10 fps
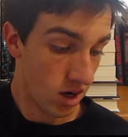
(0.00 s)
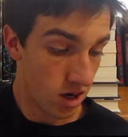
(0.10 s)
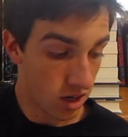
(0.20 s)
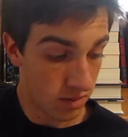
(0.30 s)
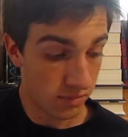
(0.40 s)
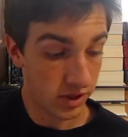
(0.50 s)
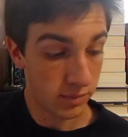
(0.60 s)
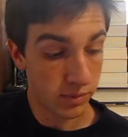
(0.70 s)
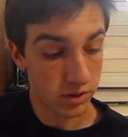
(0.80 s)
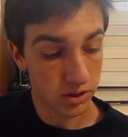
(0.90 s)
But the
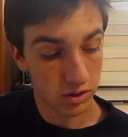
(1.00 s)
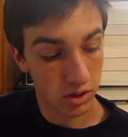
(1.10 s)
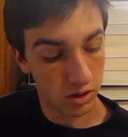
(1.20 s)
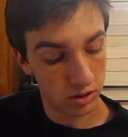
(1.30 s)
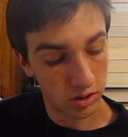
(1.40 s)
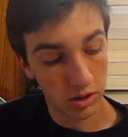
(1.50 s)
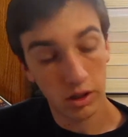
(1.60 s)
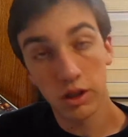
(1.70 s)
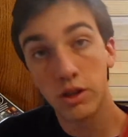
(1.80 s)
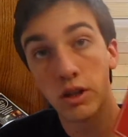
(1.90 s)
book is called The
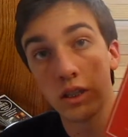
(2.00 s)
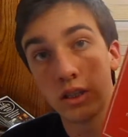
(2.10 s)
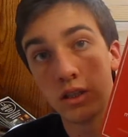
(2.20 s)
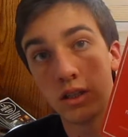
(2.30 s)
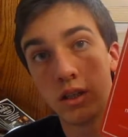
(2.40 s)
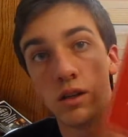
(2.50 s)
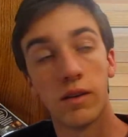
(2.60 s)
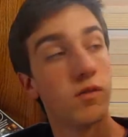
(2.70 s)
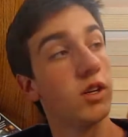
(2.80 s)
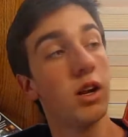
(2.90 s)
Curious Incident
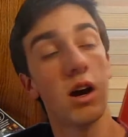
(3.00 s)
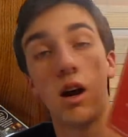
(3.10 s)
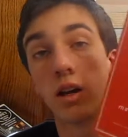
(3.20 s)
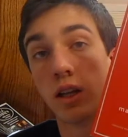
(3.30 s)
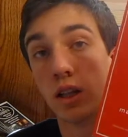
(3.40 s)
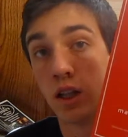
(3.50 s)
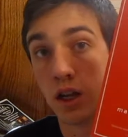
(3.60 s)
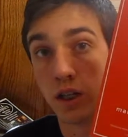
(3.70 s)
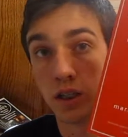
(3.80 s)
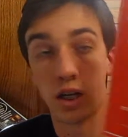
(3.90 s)
of the Dog in the
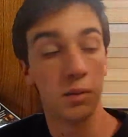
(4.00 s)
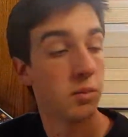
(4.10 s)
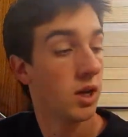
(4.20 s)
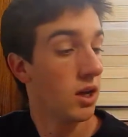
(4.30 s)
Nighttime